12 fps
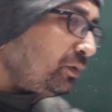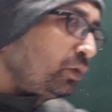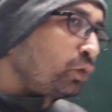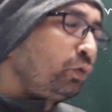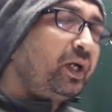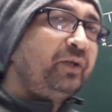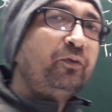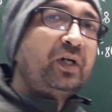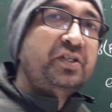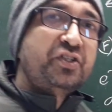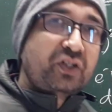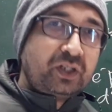Go and
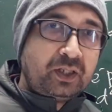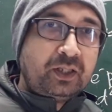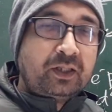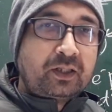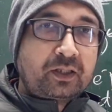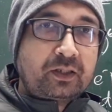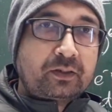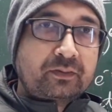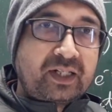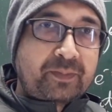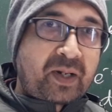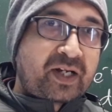watch
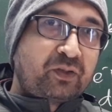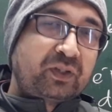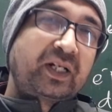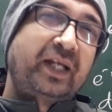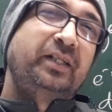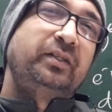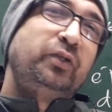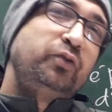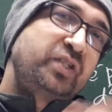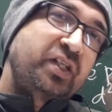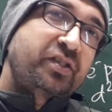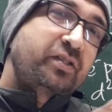that particular, like you
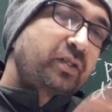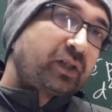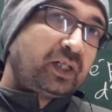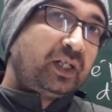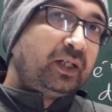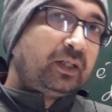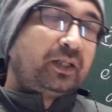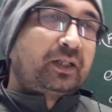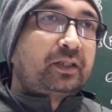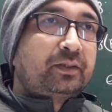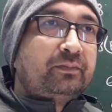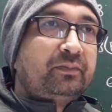just
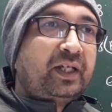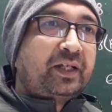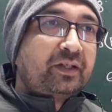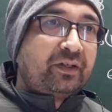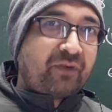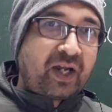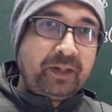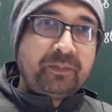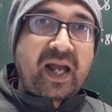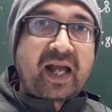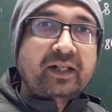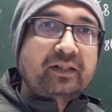like rewind
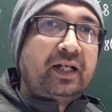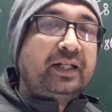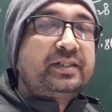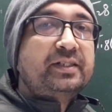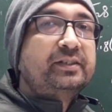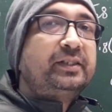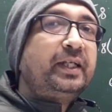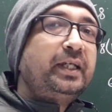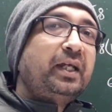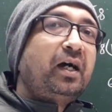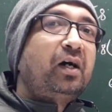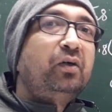back and just
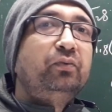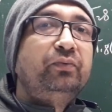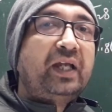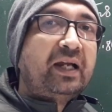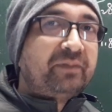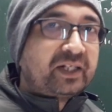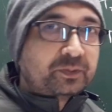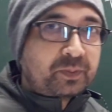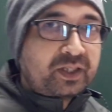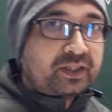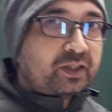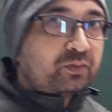see how we have
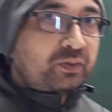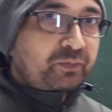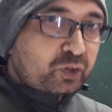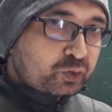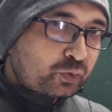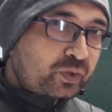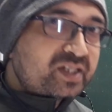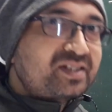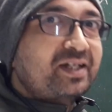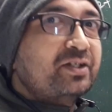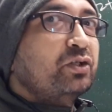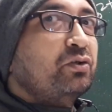explained that one, because today's
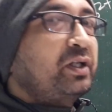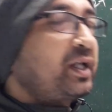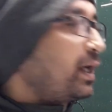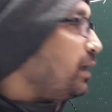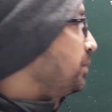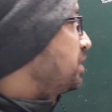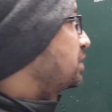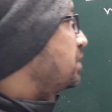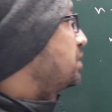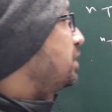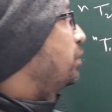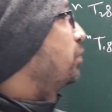lecture only I have discussed
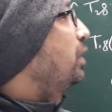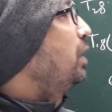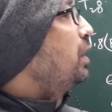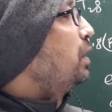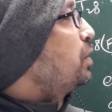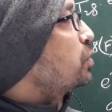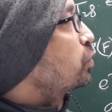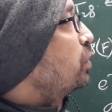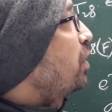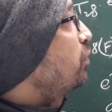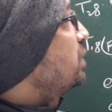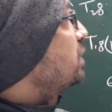that one. So
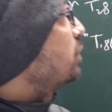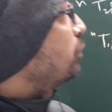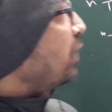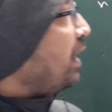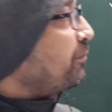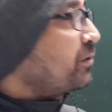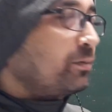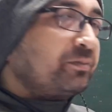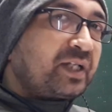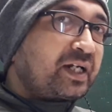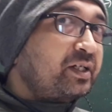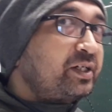now this is for F term.
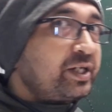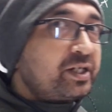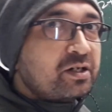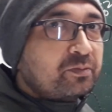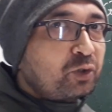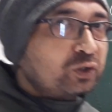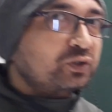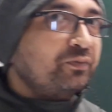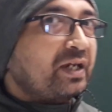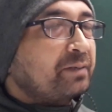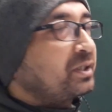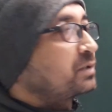That D term also we
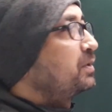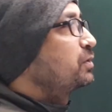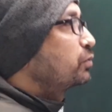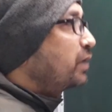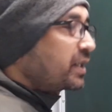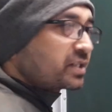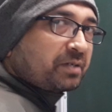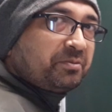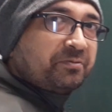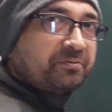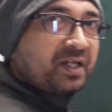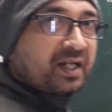have explained. So next time
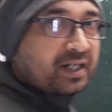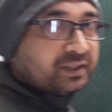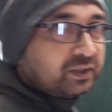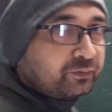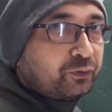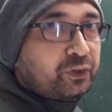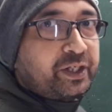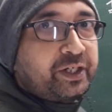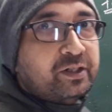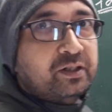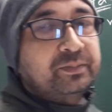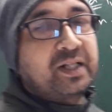if they are asking for D
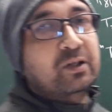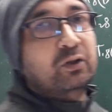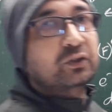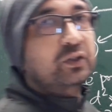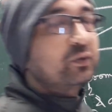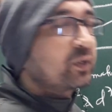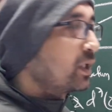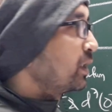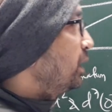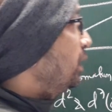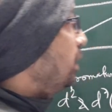term, that also you can